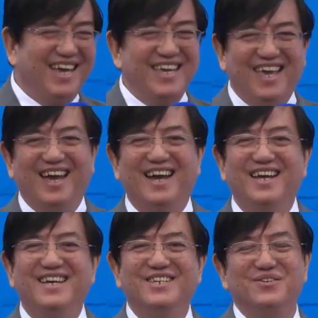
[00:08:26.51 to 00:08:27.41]
Yeah,
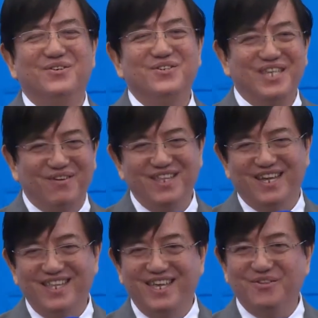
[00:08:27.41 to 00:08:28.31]
so
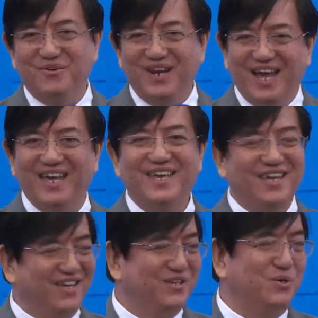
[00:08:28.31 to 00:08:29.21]
7:30 to 9.
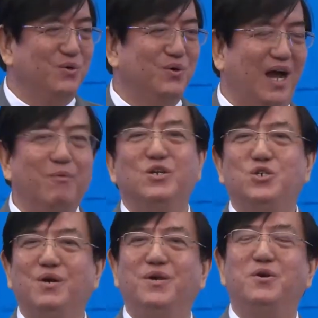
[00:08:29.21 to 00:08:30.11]
So I will
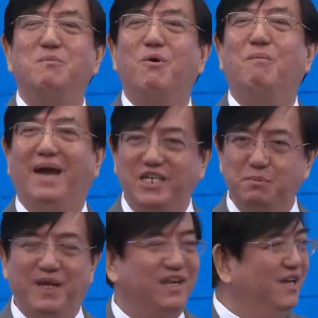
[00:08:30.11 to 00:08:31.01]
share with you more my
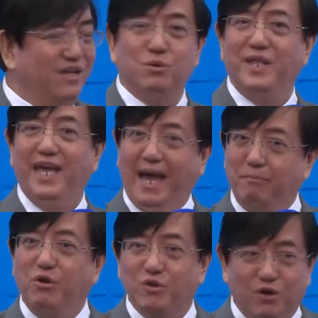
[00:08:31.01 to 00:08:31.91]
experience. Today,
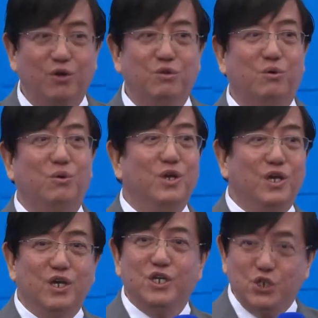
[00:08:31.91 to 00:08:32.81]
I'm not going to
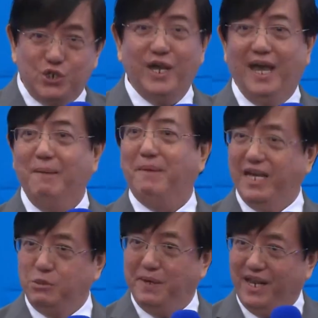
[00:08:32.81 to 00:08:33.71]
share my
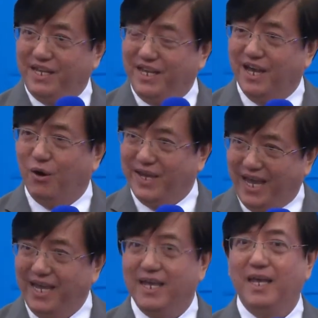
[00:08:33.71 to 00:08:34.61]
experience here,
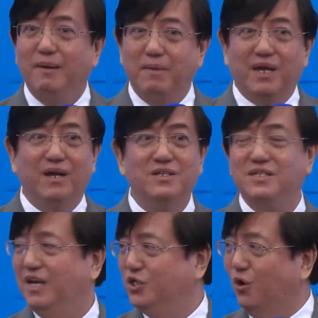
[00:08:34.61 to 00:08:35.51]
okay? Because
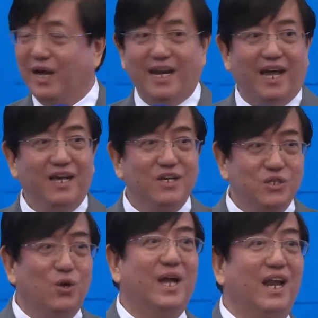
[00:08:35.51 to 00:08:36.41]
shortcut,
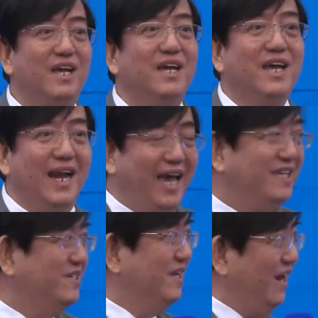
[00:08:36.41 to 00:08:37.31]
shortcut.
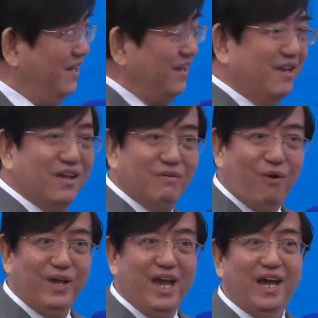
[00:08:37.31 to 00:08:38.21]
Let's learn
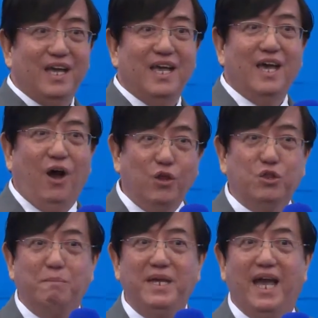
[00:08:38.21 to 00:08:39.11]
from here.
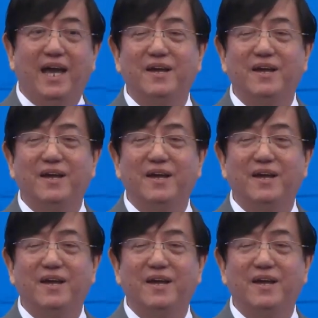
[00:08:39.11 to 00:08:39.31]
Autonomy,